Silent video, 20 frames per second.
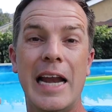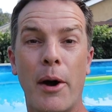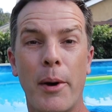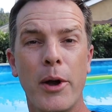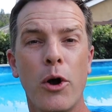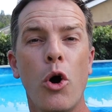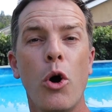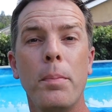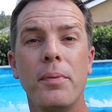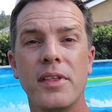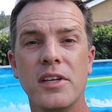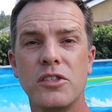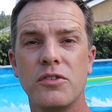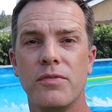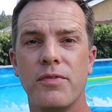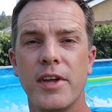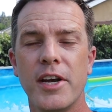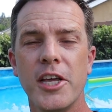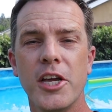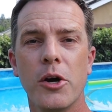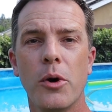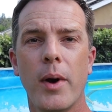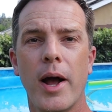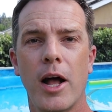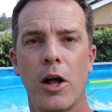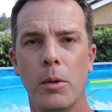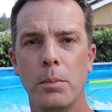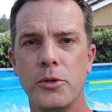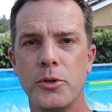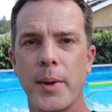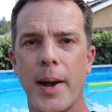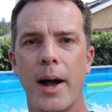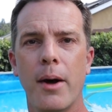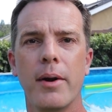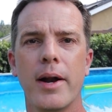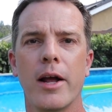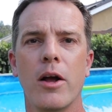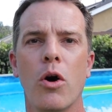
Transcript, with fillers: Now I hope this video helped you out.